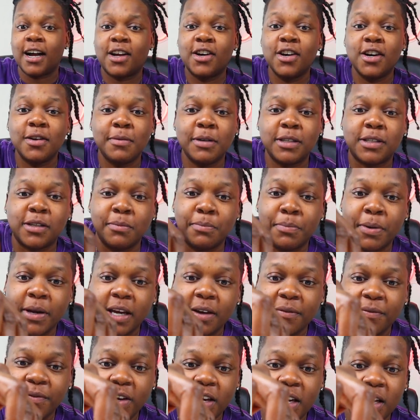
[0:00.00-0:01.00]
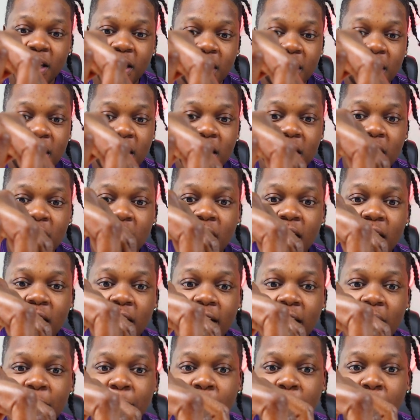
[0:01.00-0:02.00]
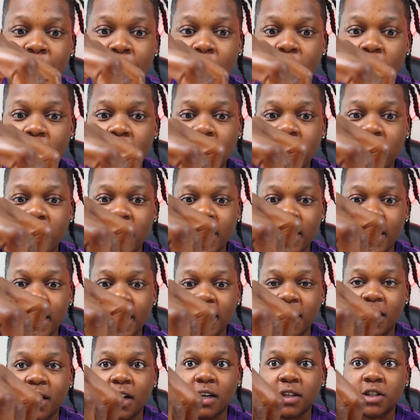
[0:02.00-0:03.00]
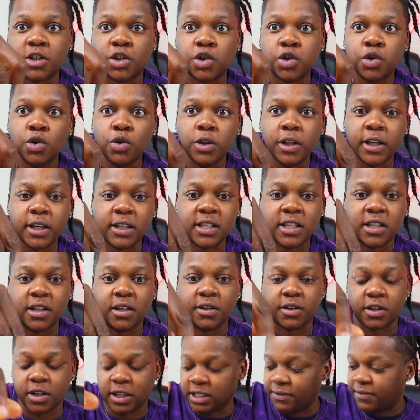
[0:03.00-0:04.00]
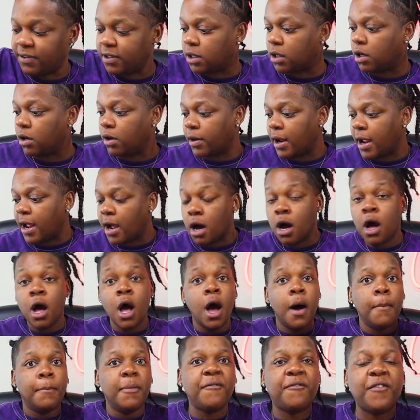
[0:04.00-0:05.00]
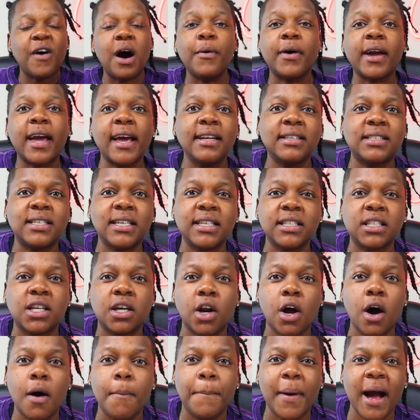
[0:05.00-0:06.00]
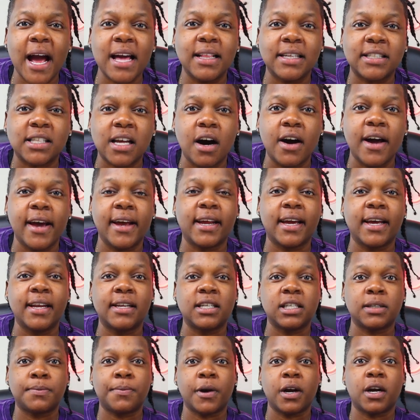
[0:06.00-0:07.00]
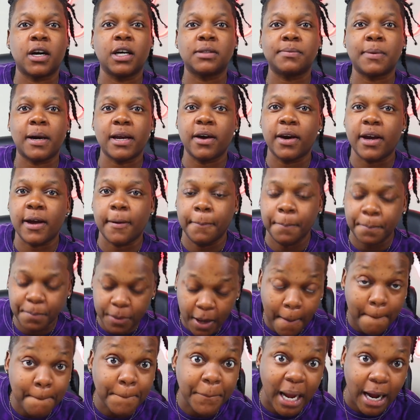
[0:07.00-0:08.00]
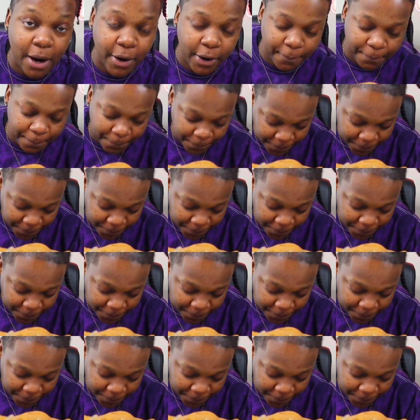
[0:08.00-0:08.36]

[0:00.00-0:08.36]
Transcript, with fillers: I cooked me some pig feet, and they've been balling and they are truly tender. It's fit to go down. Before we get into this good old bite, let's go ahead and get into this prayer because why head. Bow it.